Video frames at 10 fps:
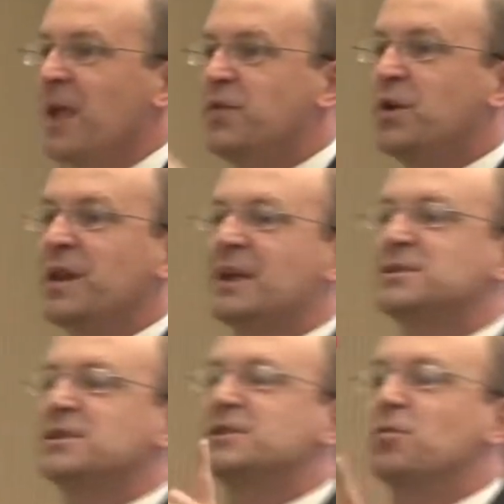If you can
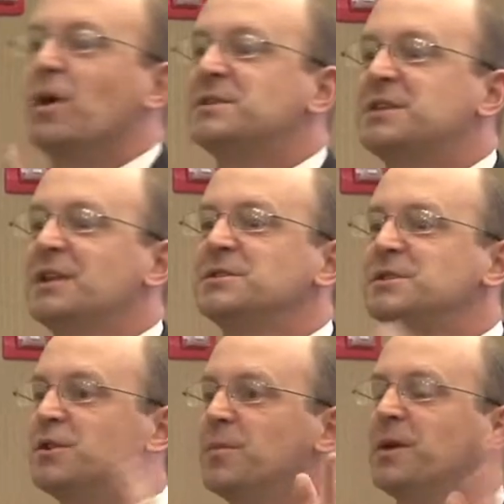answer this in one
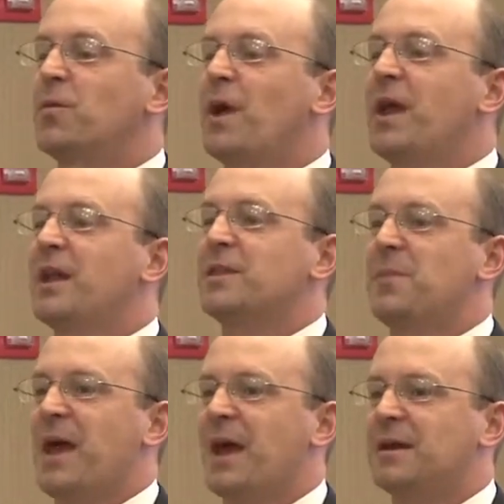sentence, you'll be way ahead of the
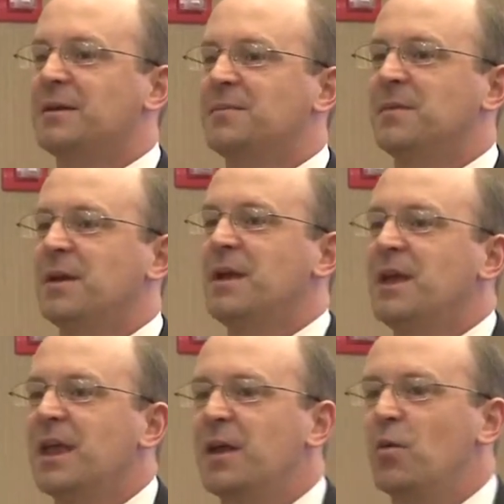pack.
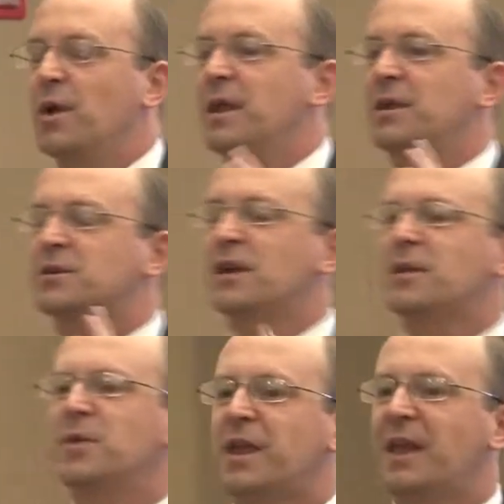And you're trying
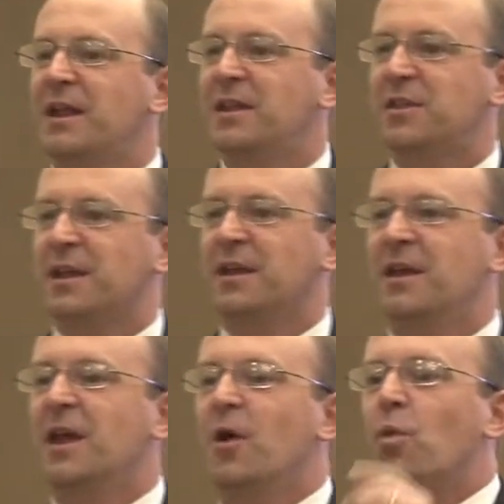to communicate anything,
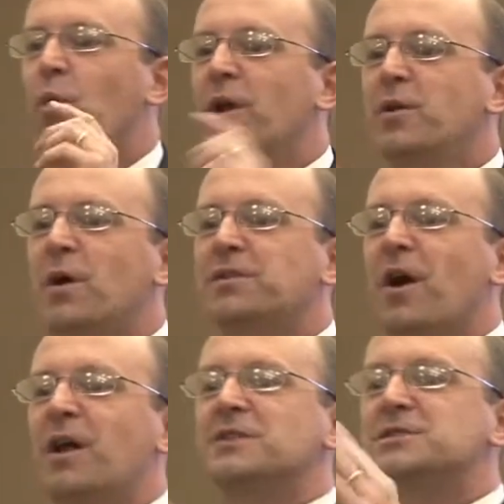what do you want
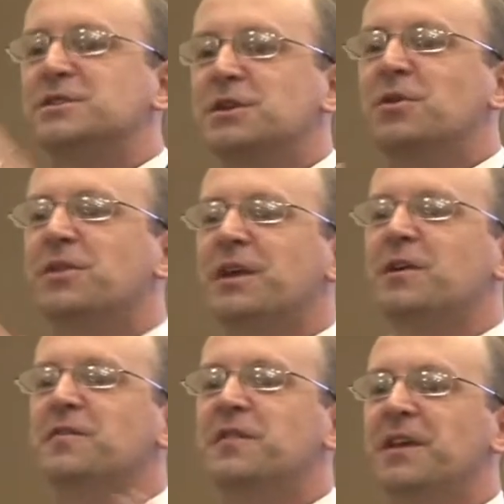the audience to do,
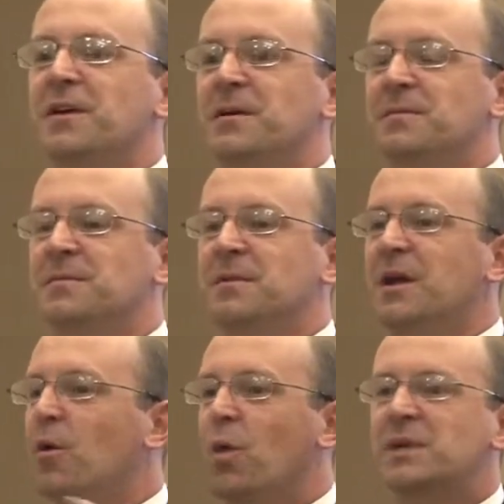think, or feel?
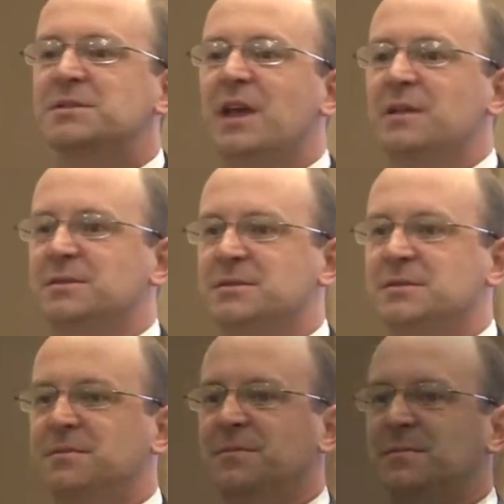One sentence.